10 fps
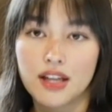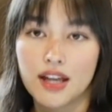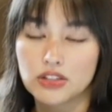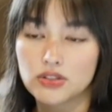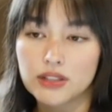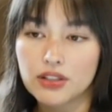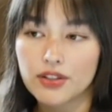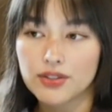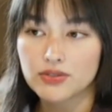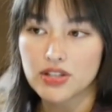And during all
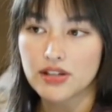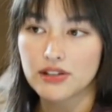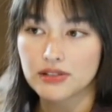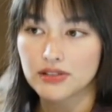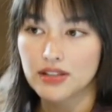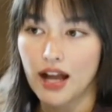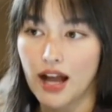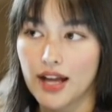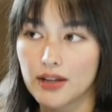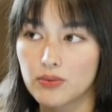those years,
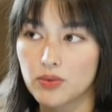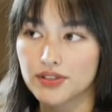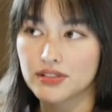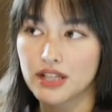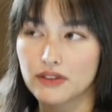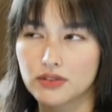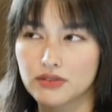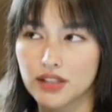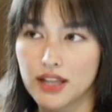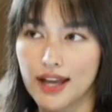I was never
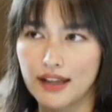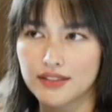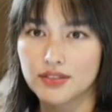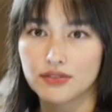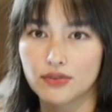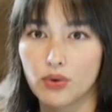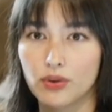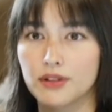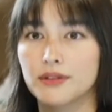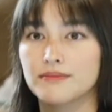really asked
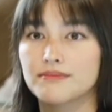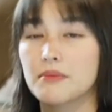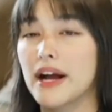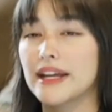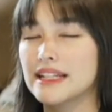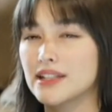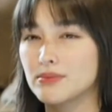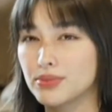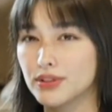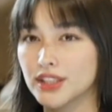for my
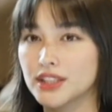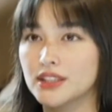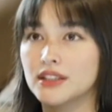input,